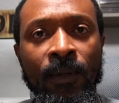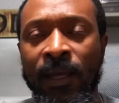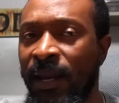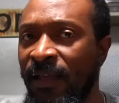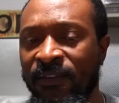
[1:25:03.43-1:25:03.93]

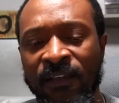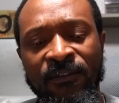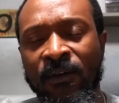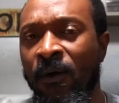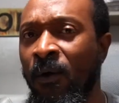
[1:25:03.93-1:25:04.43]
And that
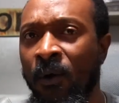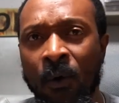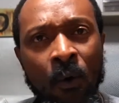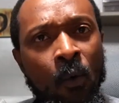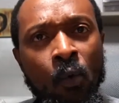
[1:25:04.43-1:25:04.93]
takes a
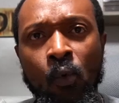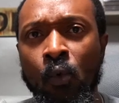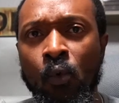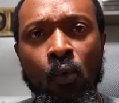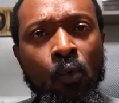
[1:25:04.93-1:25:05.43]

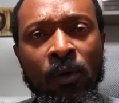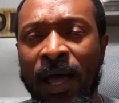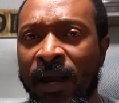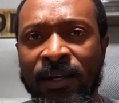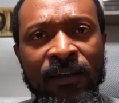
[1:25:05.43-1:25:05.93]
whole
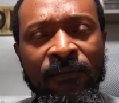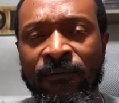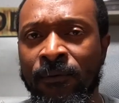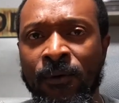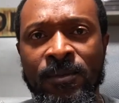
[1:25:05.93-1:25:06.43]
lot of
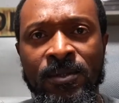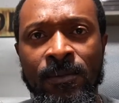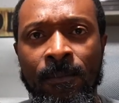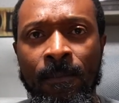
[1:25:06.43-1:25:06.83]
different forms.